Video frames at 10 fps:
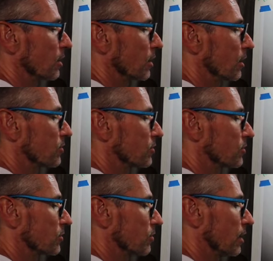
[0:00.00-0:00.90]
it's
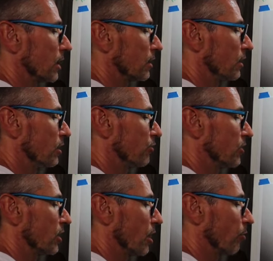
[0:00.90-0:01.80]
like
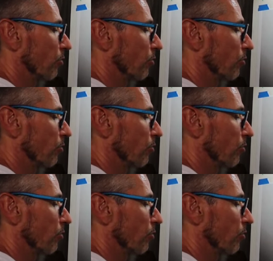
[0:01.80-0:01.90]
lifted up